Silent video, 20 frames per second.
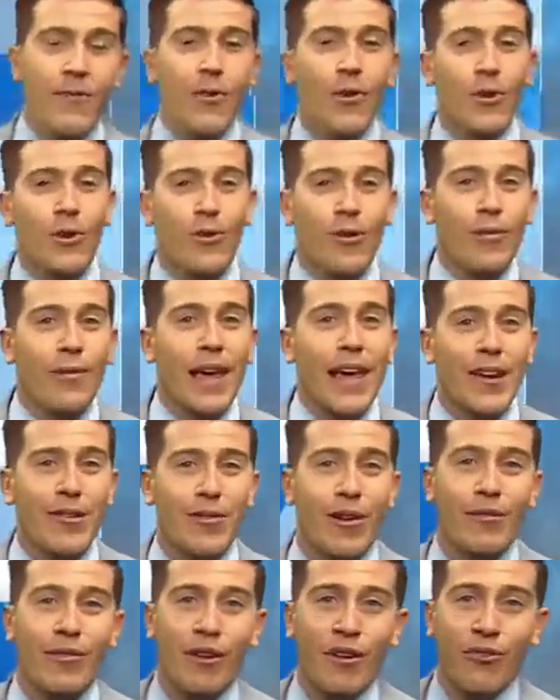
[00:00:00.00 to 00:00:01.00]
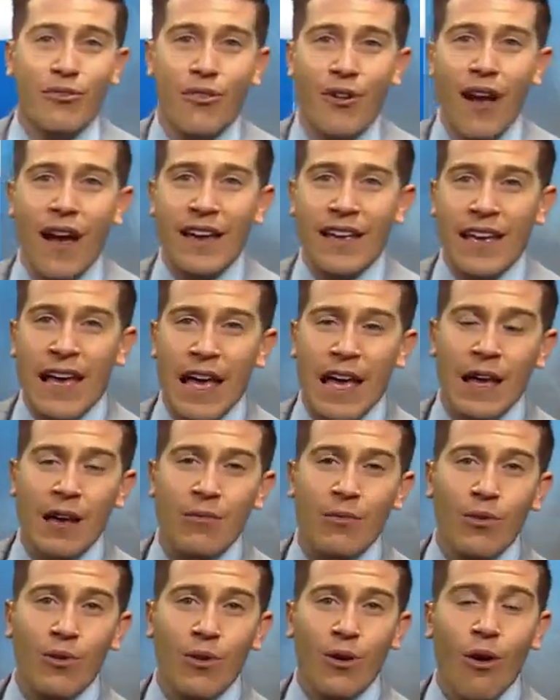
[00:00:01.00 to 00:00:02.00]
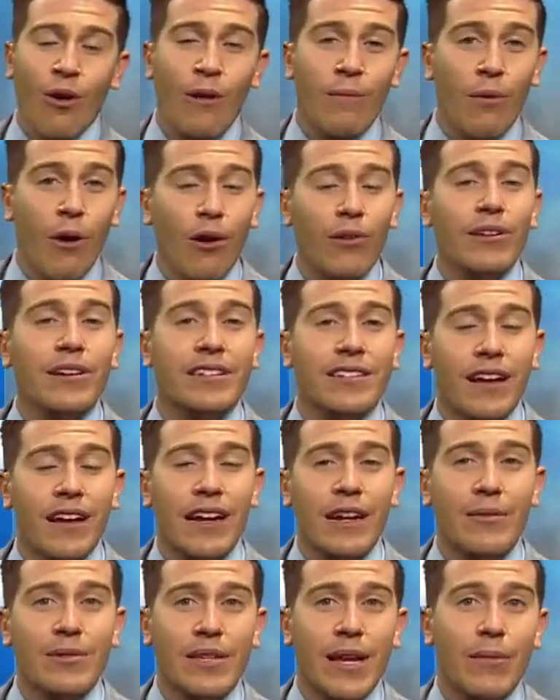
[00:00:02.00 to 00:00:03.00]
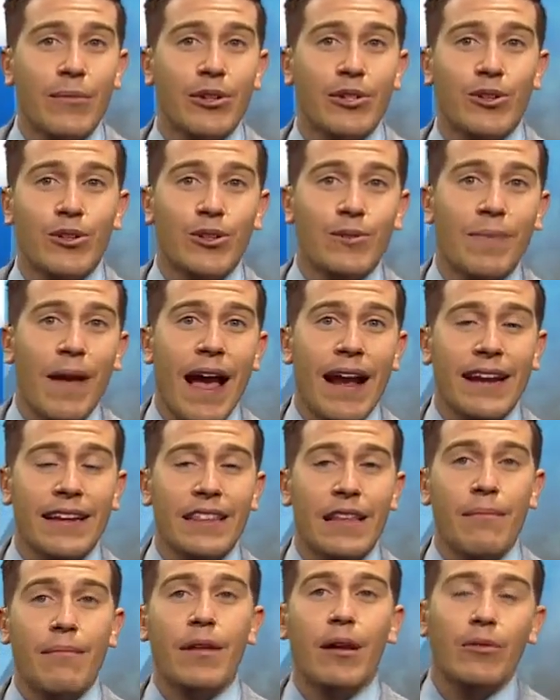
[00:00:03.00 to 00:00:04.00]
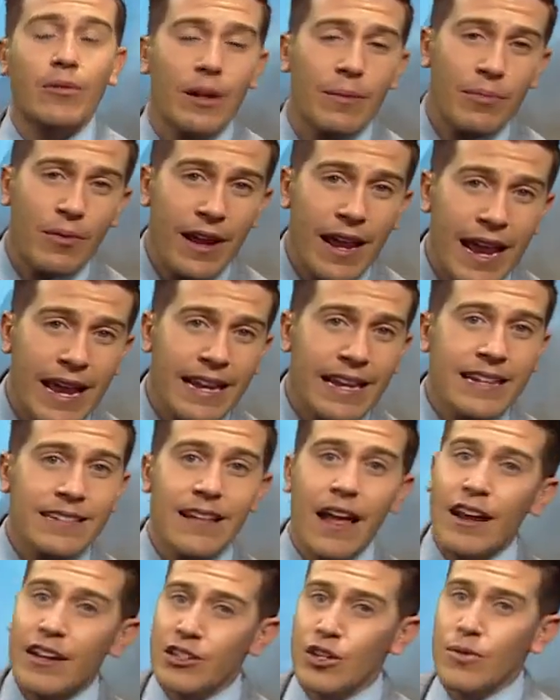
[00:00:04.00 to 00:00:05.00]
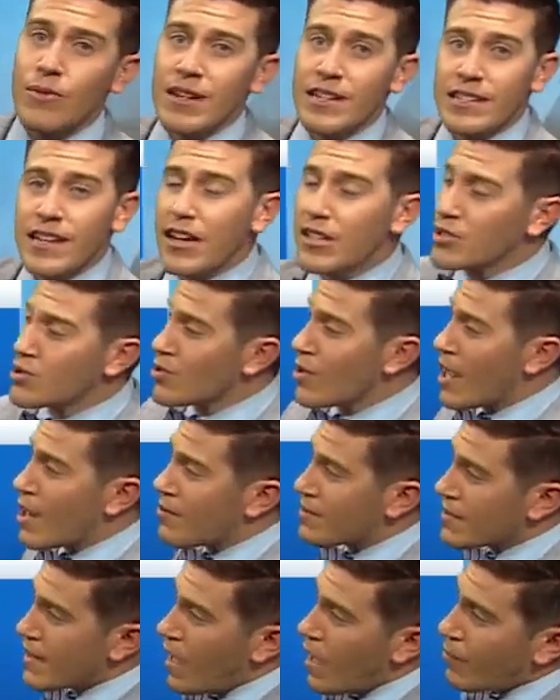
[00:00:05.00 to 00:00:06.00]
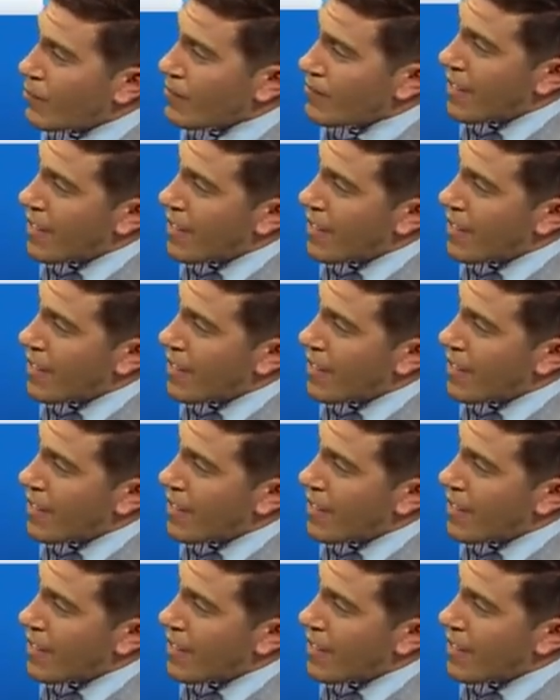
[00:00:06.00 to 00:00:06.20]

for the remainder of our Friday. We'll call it partly sunny with temperatures back in the middle and upper 80s. Not as humid as yesterday with the help of